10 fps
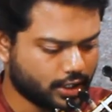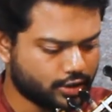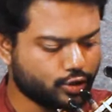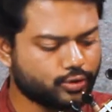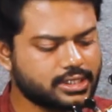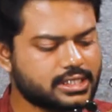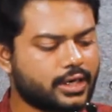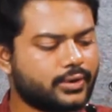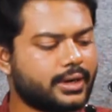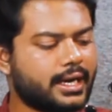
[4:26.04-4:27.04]
Notice
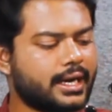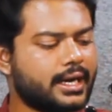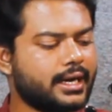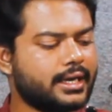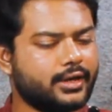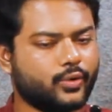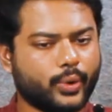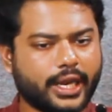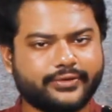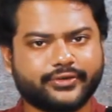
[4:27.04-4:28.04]
how I
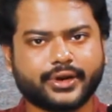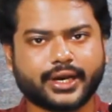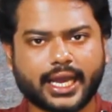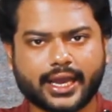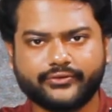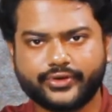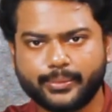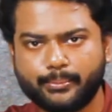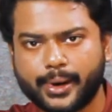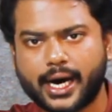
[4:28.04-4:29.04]
wait for every
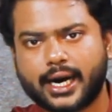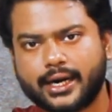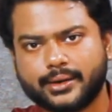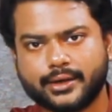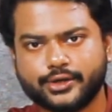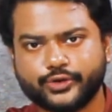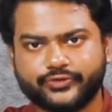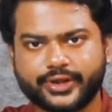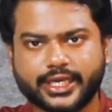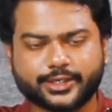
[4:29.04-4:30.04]
bar to
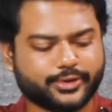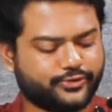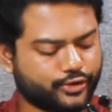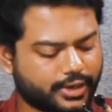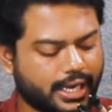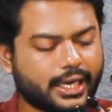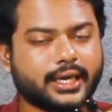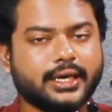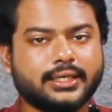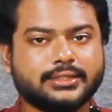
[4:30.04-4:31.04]
finish before
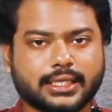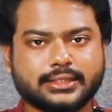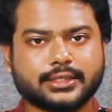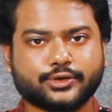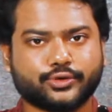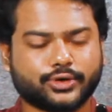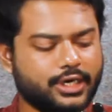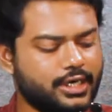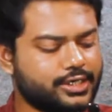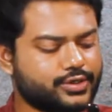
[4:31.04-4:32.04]
I change the note.
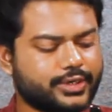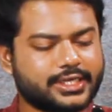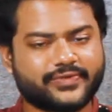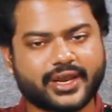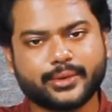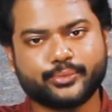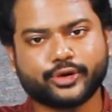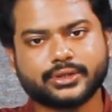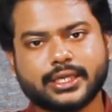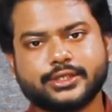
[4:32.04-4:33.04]
So it is very
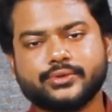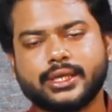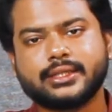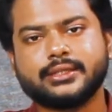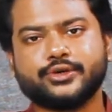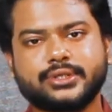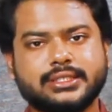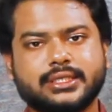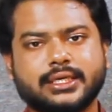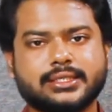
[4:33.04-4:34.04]
important that you let your
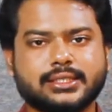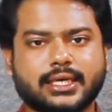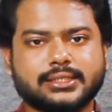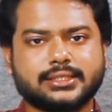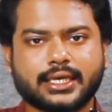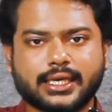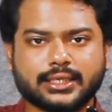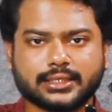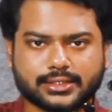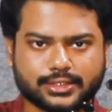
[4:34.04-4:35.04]
sitar
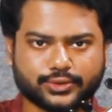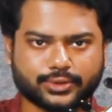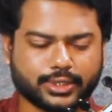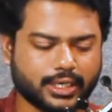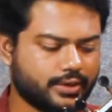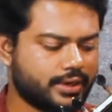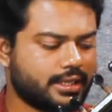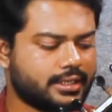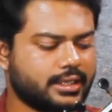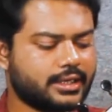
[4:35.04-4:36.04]
sustain its tune
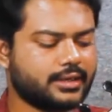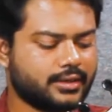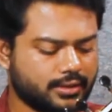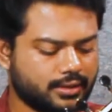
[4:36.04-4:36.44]
rather than...